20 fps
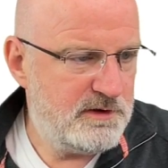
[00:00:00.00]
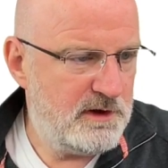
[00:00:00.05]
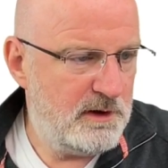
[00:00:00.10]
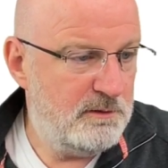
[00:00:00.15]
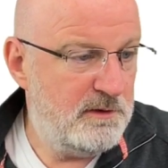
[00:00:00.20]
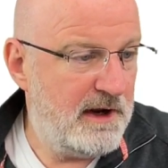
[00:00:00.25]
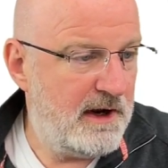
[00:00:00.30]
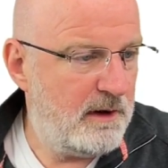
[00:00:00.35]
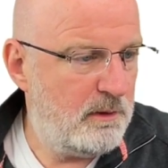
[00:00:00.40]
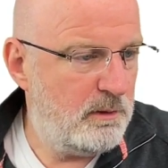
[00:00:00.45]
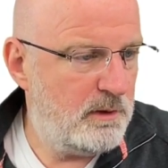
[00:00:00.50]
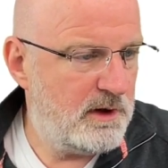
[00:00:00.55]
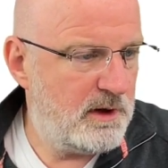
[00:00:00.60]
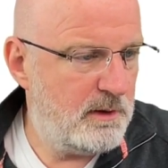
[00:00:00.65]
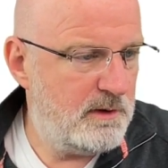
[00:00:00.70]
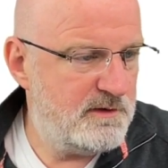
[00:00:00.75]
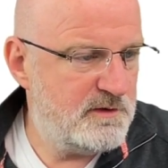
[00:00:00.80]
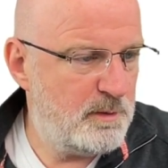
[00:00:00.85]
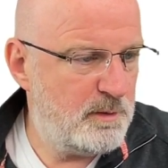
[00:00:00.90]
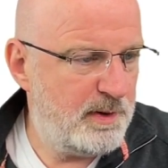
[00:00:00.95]
So now we
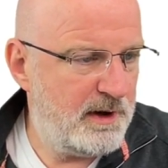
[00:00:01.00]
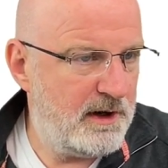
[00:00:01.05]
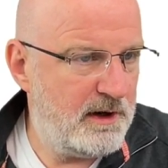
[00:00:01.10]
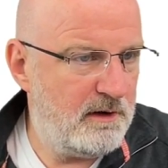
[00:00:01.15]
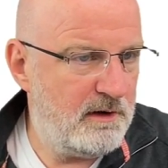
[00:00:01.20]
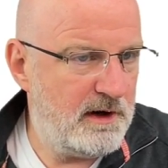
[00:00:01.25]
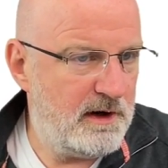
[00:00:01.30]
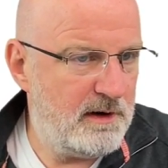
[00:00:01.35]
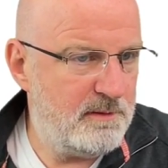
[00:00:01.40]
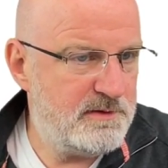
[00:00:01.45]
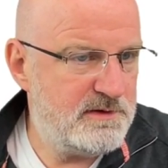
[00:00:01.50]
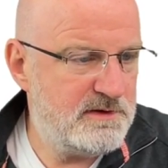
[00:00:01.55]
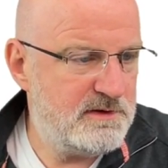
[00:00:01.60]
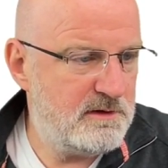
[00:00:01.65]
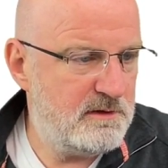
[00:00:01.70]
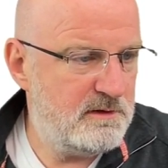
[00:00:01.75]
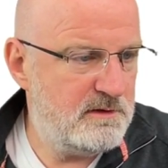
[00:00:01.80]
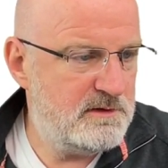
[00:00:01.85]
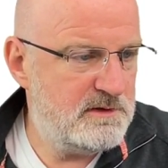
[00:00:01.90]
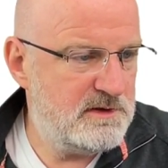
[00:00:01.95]
go to Power
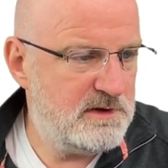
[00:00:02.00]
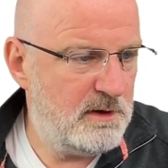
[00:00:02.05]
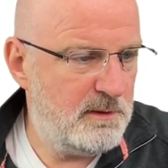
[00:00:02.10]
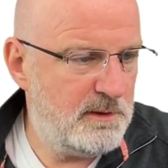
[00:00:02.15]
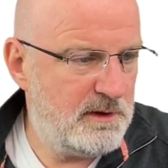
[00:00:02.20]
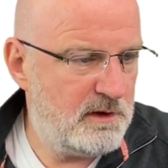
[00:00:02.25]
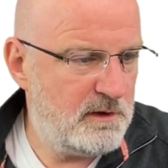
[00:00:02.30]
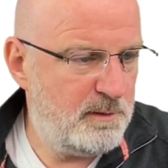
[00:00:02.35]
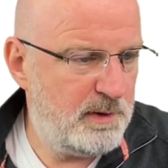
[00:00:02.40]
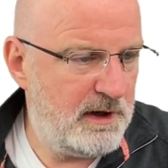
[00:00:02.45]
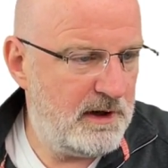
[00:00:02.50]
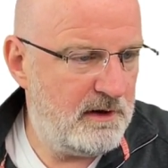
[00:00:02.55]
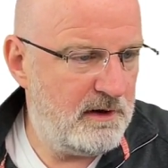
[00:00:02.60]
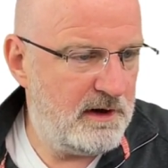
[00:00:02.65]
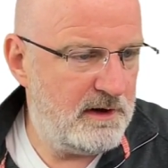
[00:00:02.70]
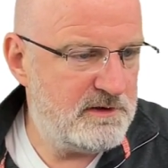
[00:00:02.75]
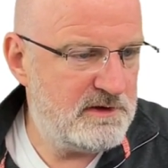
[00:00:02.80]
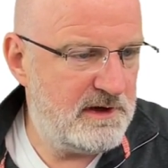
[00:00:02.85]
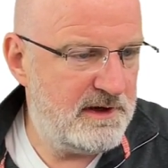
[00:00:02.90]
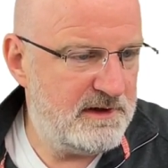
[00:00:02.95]
Apps. So we go to
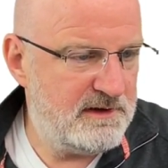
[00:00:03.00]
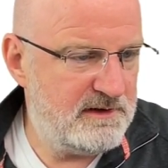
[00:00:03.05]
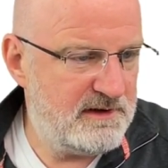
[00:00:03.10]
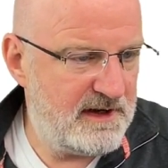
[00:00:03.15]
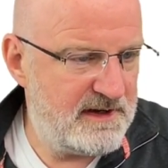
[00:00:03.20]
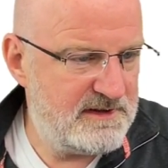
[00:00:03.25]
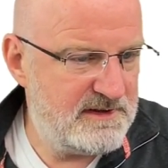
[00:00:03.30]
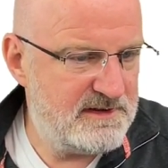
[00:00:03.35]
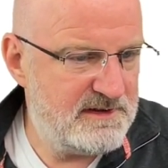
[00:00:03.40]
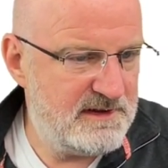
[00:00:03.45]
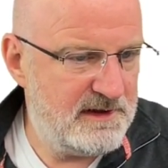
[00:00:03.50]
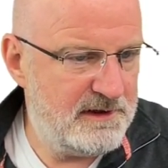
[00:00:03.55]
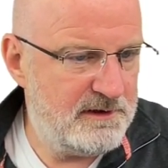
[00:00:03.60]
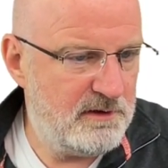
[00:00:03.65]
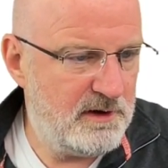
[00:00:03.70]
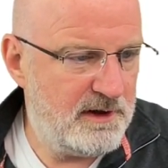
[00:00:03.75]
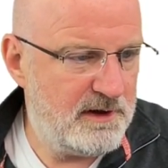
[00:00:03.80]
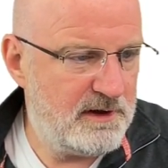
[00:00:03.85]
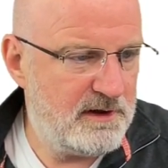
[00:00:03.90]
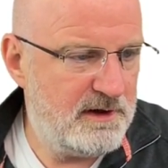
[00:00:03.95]
Power Apps, click Data
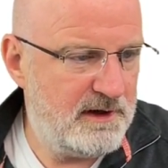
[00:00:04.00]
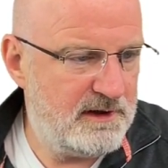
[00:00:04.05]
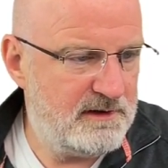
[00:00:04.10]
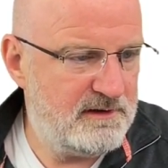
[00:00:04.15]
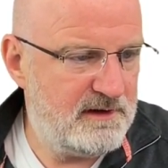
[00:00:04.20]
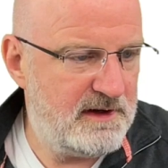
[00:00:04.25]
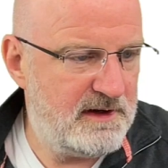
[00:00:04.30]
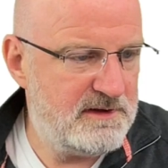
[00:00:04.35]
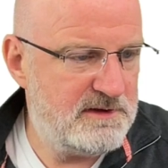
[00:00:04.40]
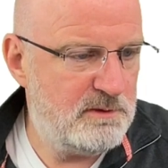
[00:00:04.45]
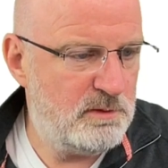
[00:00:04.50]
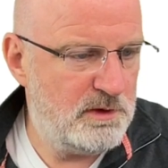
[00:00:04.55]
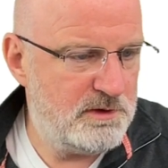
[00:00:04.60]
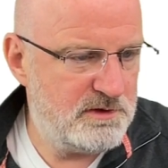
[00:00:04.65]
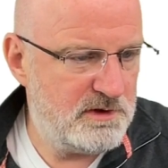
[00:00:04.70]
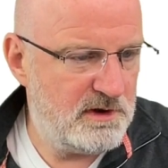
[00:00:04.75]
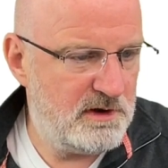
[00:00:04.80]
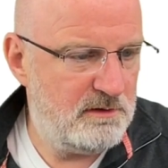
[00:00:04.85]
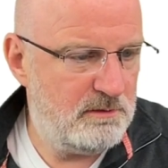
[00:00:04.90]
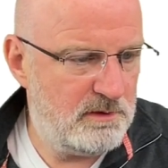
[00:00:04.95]
Cylinder icon, add data,
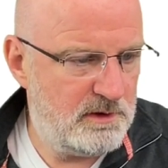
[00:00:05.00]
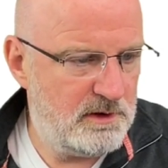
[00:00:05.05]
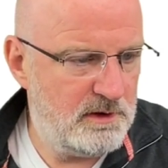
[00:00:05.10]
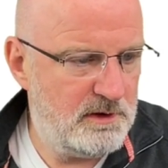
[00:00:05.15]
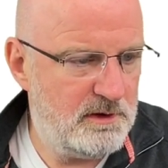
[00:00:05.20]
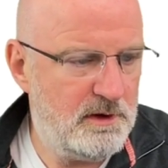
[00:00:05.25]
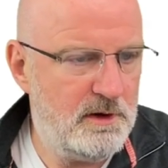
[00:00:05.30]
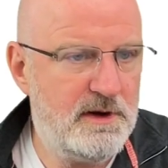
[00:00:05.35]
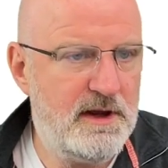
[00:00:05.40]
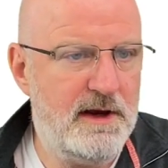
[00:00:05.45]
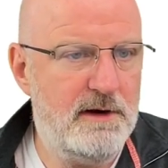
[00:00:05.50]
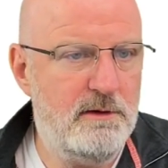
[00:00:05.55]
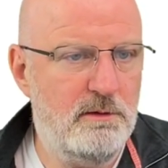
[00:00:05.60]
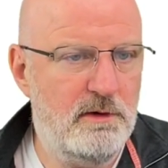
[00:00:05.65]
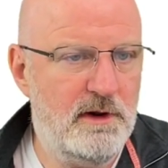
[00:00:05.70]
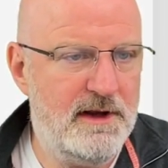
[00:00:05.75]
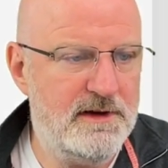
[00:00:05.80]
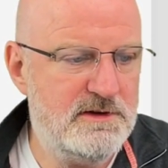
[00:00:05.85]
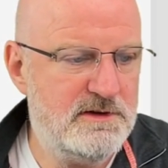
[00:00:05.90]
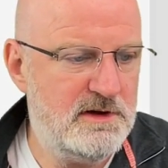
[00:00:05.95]
OneDrive. Okay,
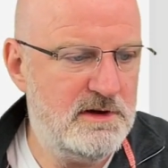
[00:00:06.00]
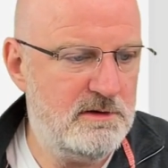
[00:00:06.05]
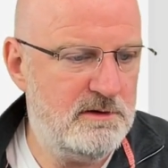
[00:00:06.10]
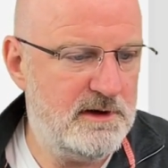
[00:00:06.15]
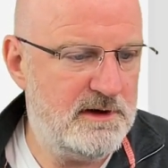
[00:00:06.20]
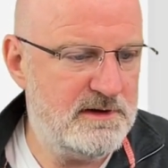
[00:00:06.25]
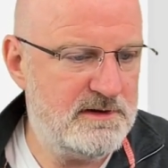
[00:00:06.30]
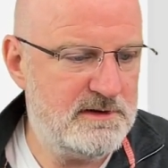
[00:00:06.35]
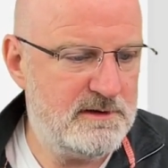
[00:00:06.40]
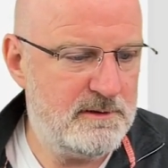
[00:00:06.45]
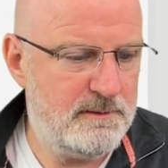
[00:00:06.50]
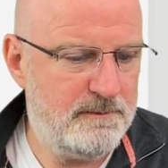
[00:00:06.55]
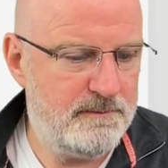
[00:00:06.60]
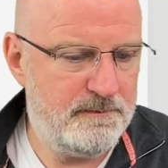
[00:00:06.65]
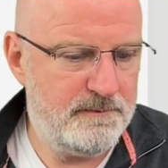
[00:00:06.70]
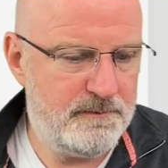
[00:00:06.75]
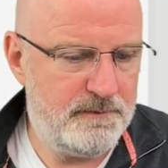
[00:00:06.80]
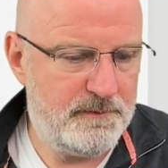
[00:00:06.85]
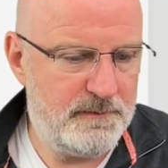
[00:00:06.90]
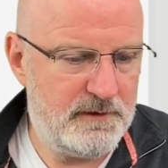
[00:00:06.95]
let's do this.
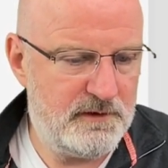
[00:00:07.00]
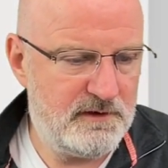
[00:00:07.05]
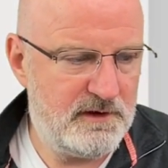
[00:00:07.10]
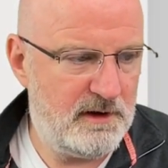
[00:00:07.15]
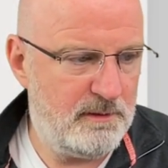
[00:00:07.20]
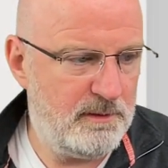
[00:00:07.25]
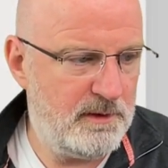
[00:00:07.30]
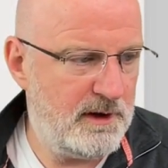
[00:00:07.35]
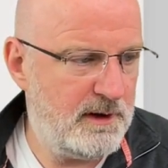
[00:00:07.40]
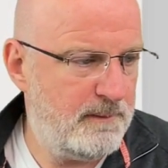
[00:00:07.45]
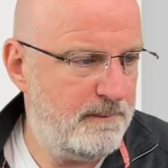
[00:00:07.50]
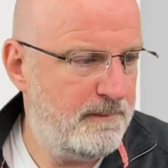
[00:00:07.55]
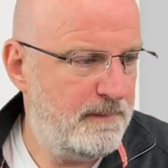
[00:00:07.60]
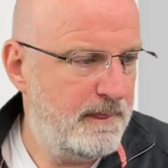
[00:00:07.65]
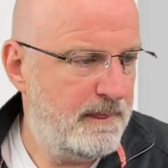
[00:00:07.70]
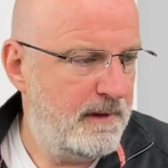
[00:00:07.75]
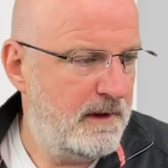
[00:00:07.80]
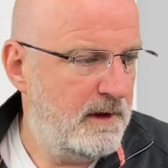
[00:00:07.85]
Let's skip that.